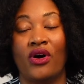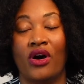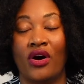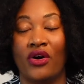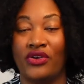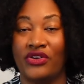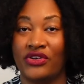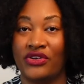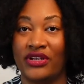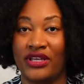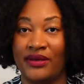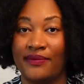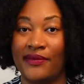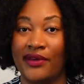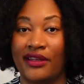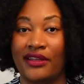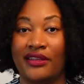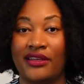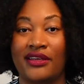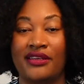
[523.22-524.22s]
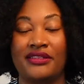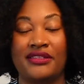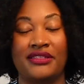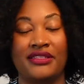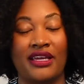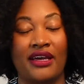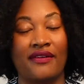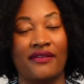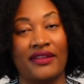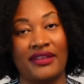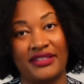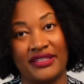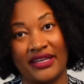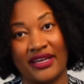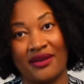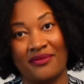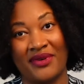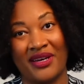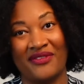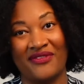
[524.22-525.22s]
on your email list, definitely check
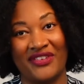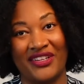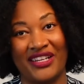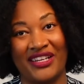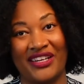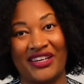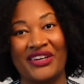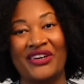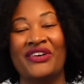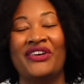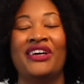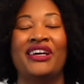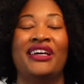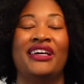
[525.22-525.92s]
out my video,